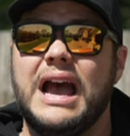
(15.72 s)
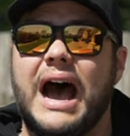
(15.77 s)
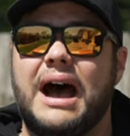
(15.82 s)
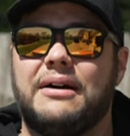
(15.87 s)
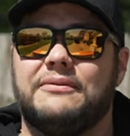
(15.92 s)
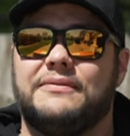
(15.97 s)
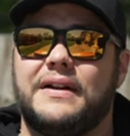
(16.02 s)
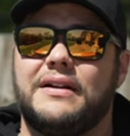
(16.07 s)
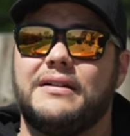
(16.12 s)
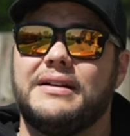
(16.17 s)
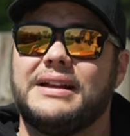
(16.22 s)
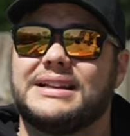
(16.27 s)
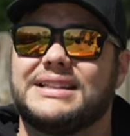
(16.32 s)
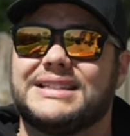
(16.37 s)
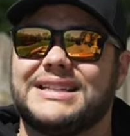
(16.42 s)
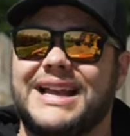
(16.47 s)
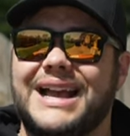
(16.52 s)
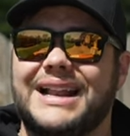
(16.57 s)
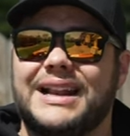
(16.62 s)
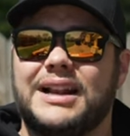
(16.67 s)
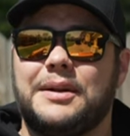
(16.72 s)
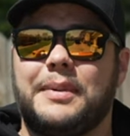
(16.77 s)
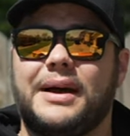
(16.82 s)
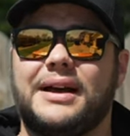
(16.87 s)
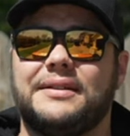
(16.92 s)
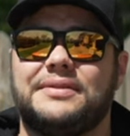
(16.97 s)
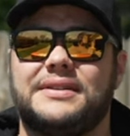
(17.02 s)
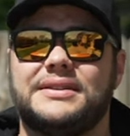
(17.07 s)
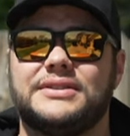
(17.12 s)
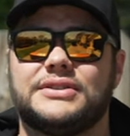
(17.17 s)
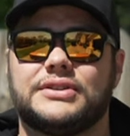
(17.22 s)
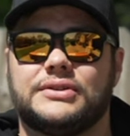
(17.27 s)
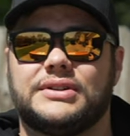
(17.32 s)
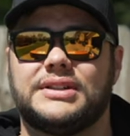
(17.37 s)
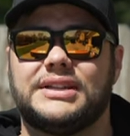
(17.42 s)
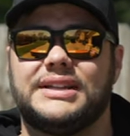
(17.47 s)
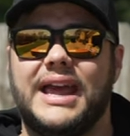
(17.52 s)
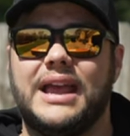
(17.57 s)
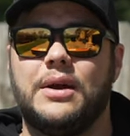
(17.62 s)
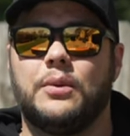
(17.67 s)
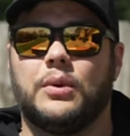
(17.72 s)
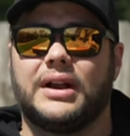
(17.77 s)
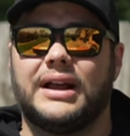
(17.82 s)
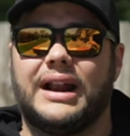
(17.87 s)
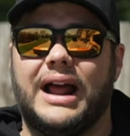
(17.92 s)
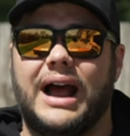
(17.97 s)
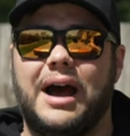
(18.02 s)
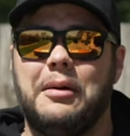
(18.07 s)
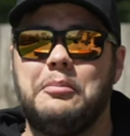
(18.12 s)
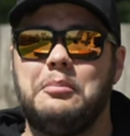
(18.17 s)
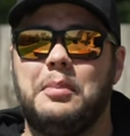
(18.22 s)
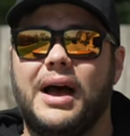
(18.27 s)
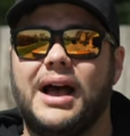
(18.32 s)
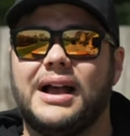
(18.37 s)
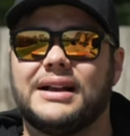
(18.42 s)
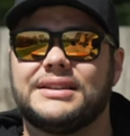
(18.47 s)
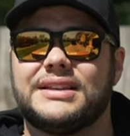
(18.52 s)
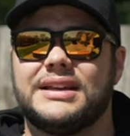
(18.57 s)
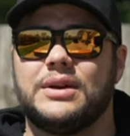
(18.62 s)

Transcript: I'm very excited about this, so today we're gonna unbox